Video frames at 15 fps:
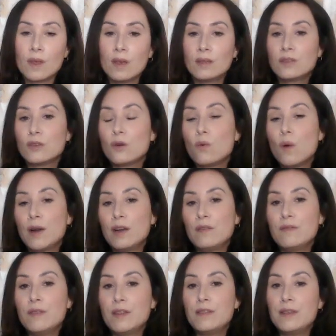And so one
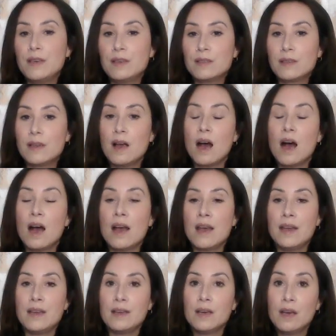of the things that
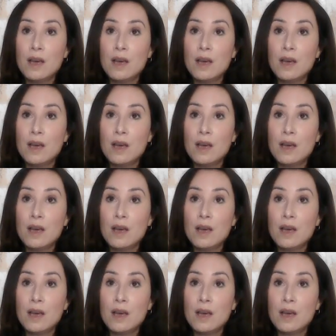I